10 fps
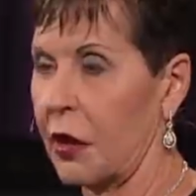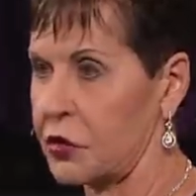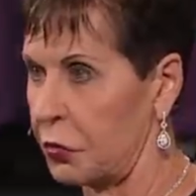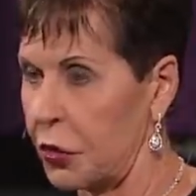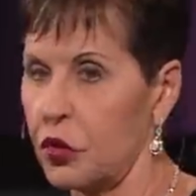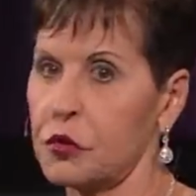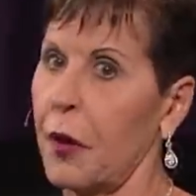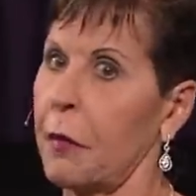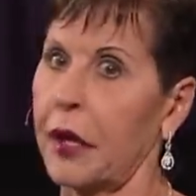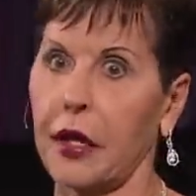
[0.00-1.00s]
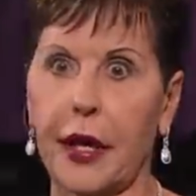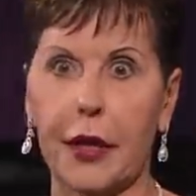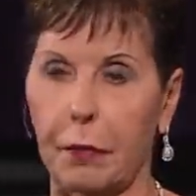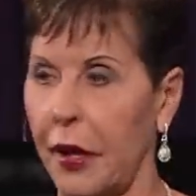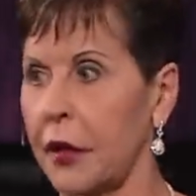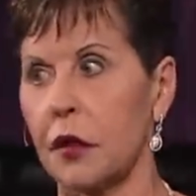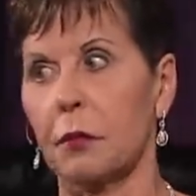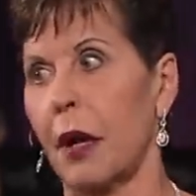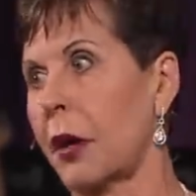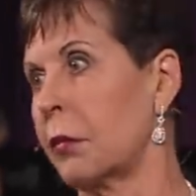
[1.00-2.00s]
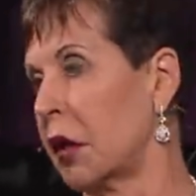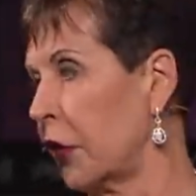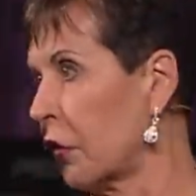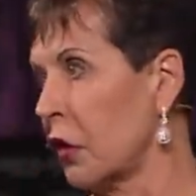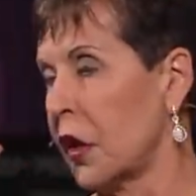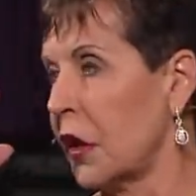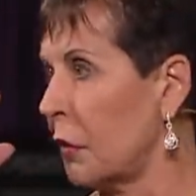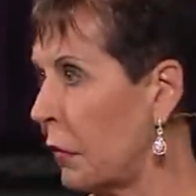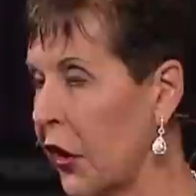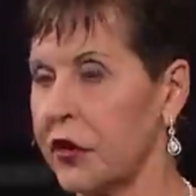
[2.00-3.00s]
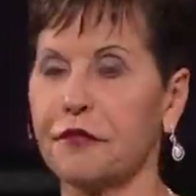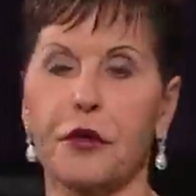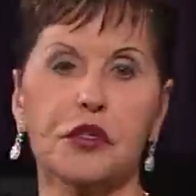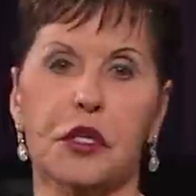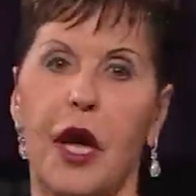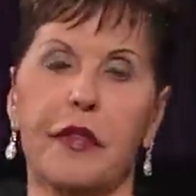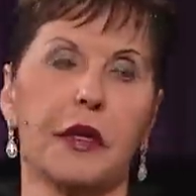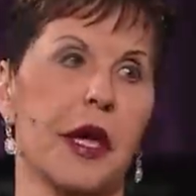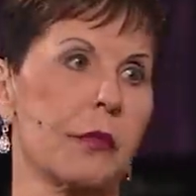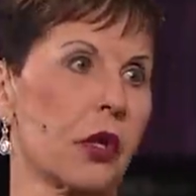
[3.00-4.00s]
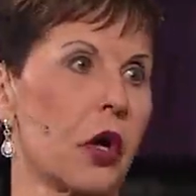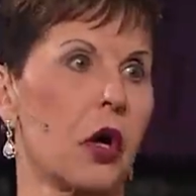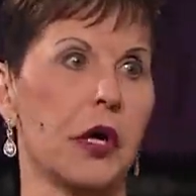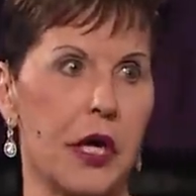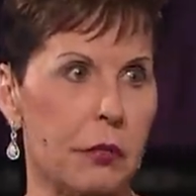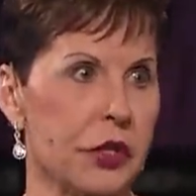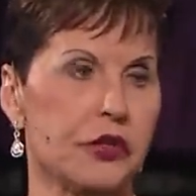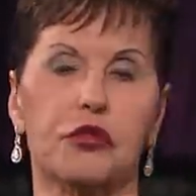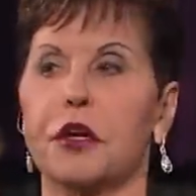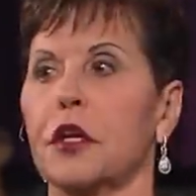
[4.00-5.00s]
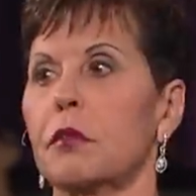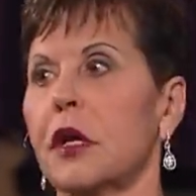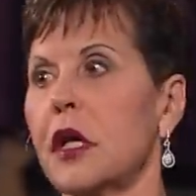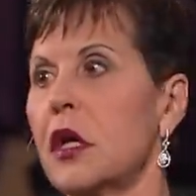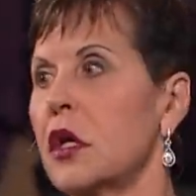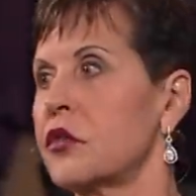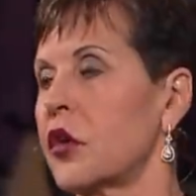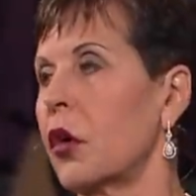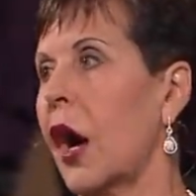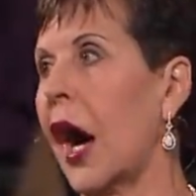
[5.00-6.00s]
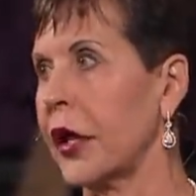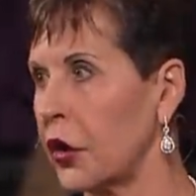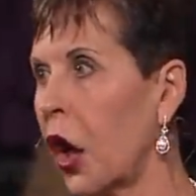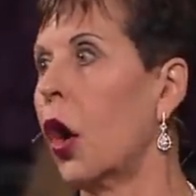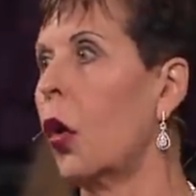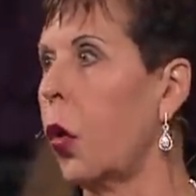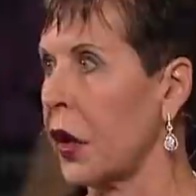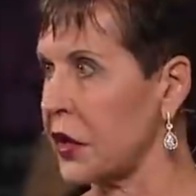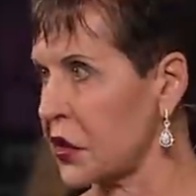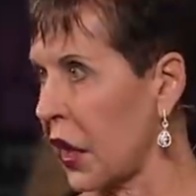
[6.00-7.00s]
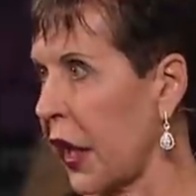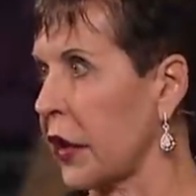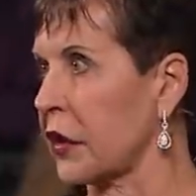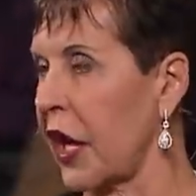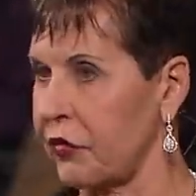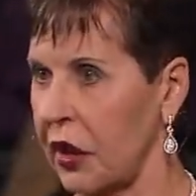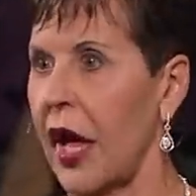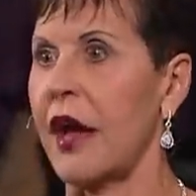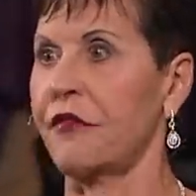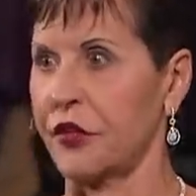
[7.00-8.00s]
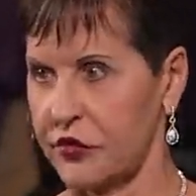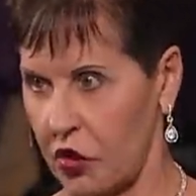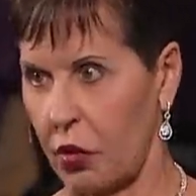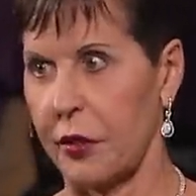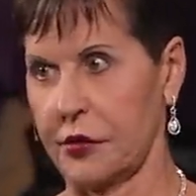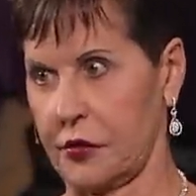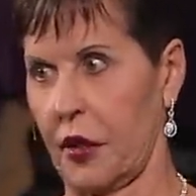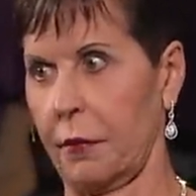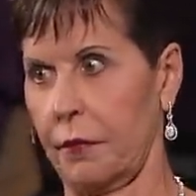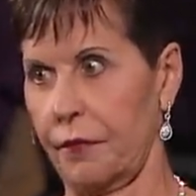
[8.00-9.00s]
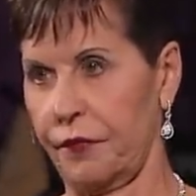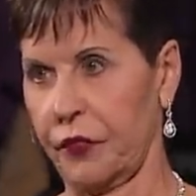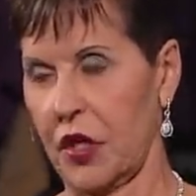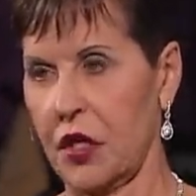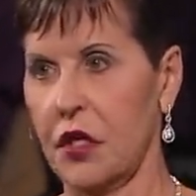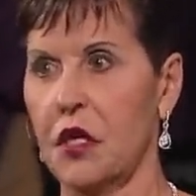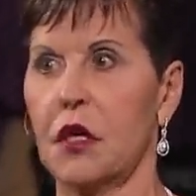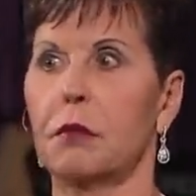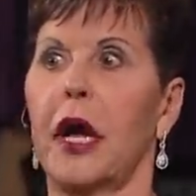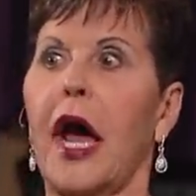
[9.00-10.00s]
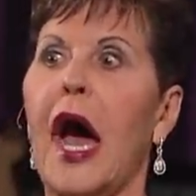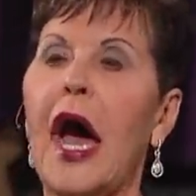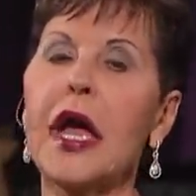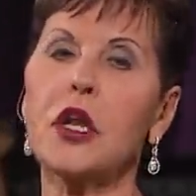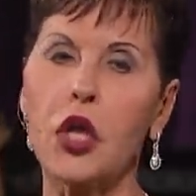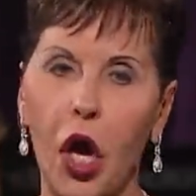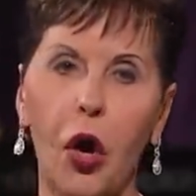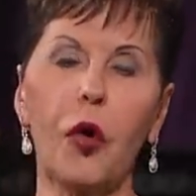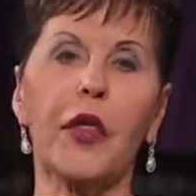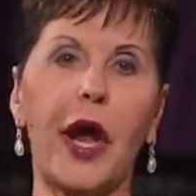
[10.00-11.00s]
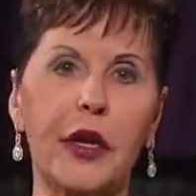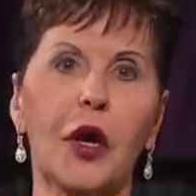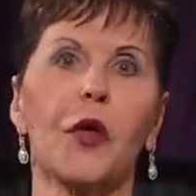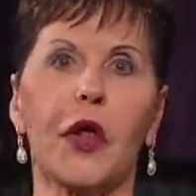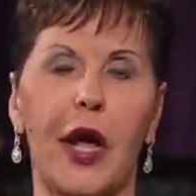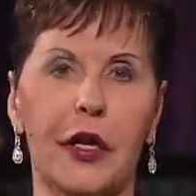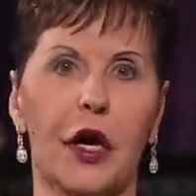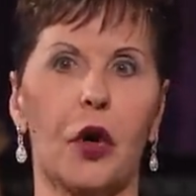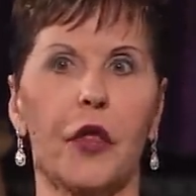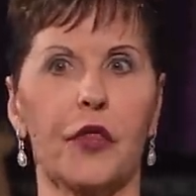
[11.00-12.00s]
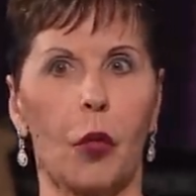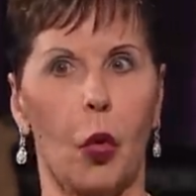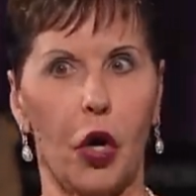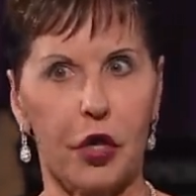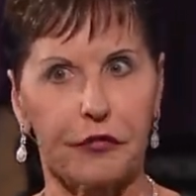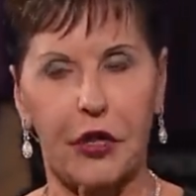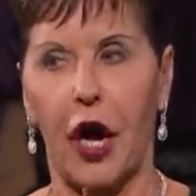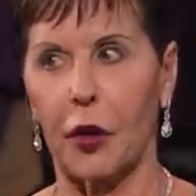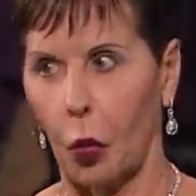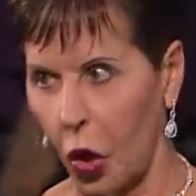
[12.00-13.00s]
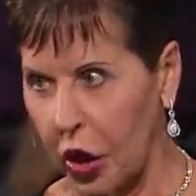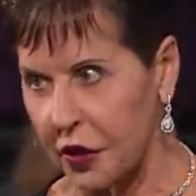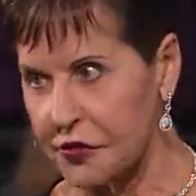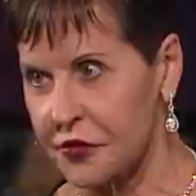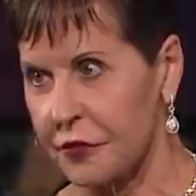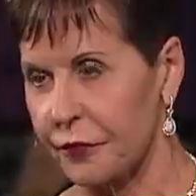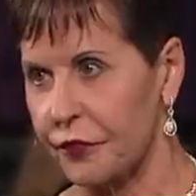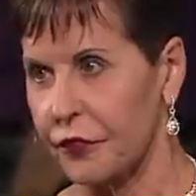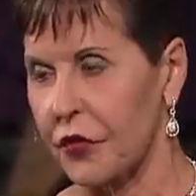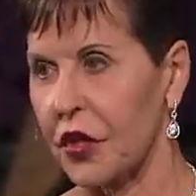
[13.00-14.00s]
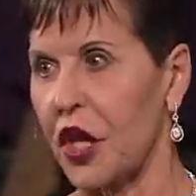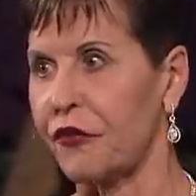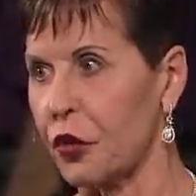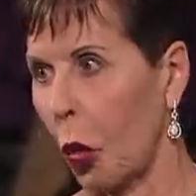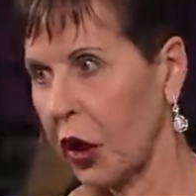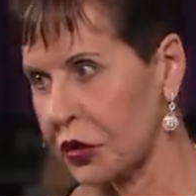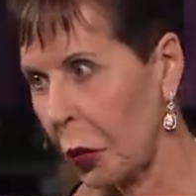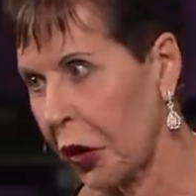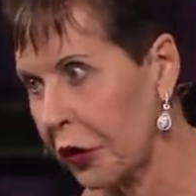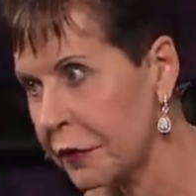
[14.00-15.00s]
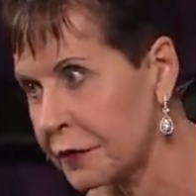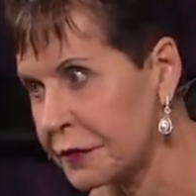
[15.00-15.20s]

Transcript: I was abused by my dad, abandoned by my mother, married the first guy that came along. He mistreated me. So I know what it's like to have a life that's all messed up. But I know that I know that I know that the Word of God works if you work the Word.